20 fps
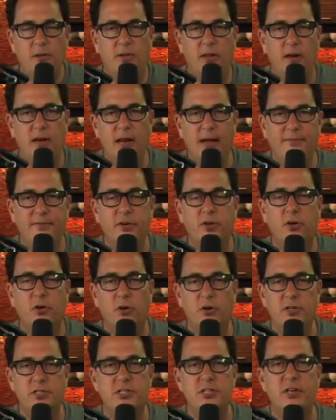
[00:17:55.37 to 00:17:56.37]
didn't have the
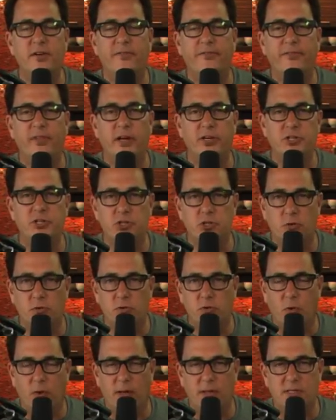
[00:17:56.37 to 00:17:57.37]
courtesy to flush his
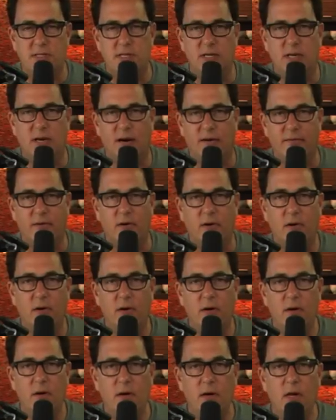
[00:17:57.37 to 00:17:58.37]
own toilet seat cover."
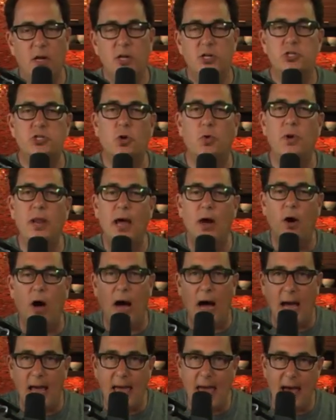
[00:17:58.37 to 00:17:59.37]
So now
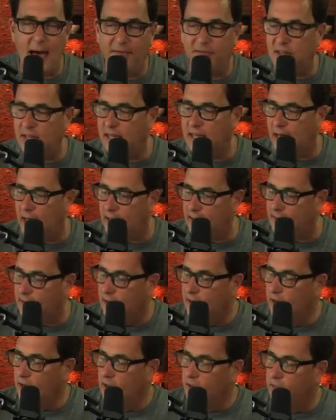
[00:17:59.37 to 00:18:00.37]
I have to get
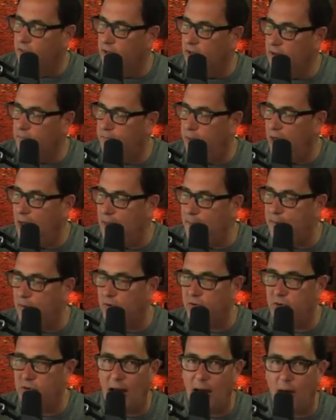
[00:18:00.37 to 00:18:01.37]
the
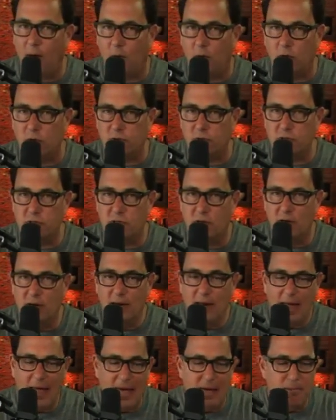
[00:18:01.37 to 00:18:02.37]
paper towels oh.
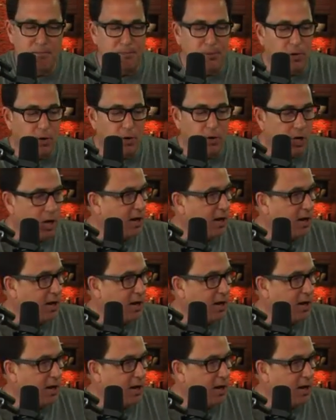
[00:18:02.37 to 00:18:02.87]
and pull